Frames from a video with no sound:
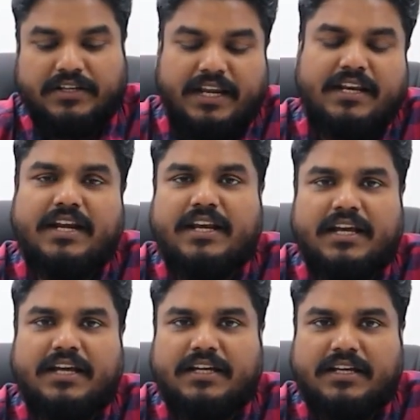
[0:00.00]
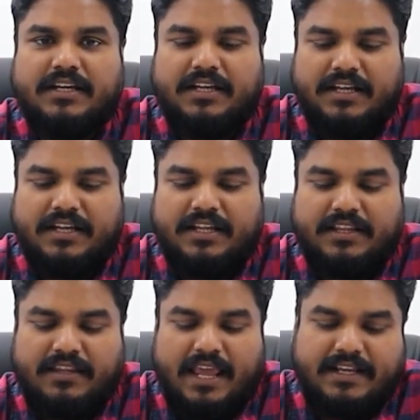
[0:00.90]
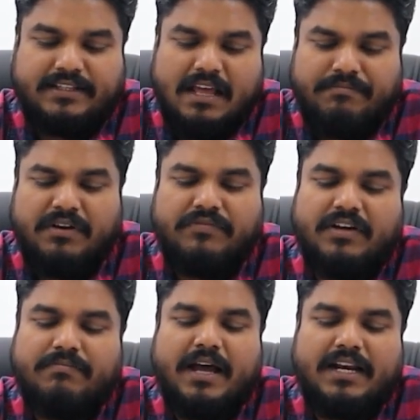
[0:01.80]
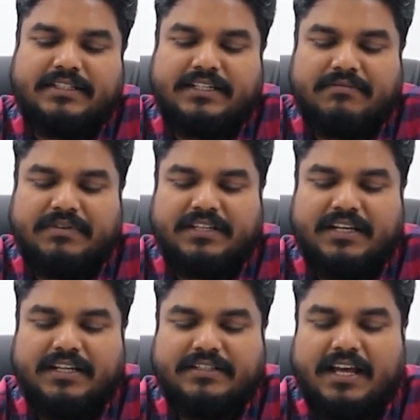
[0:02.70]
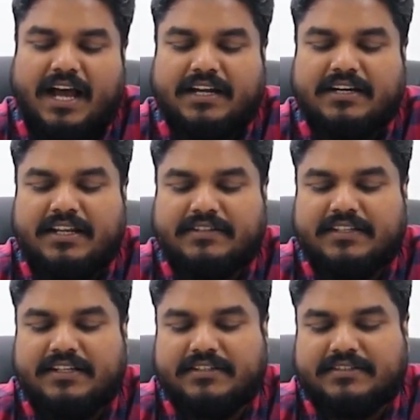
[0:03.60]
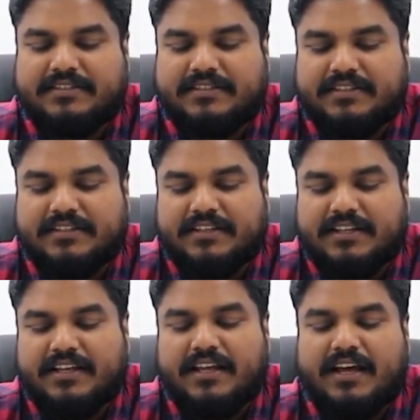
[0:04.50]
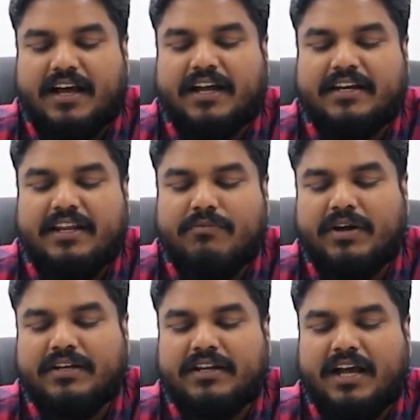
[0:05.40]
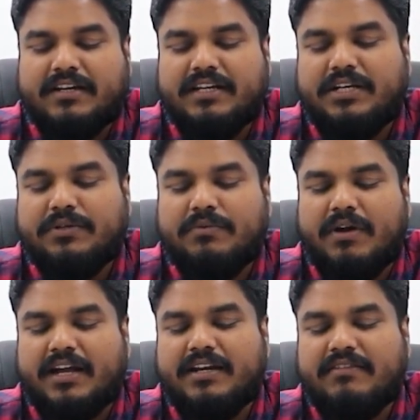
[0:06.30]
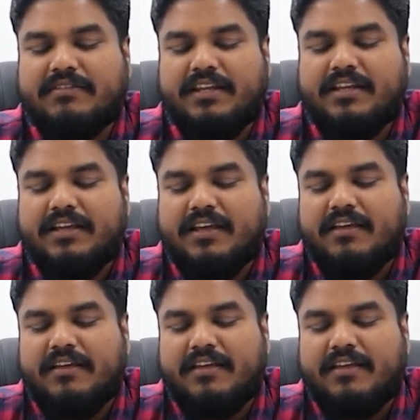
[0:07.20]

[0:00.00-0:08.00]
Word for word: In India, example for ballistic missile is Agni series. Agni 1, Agni 2, Agni 3,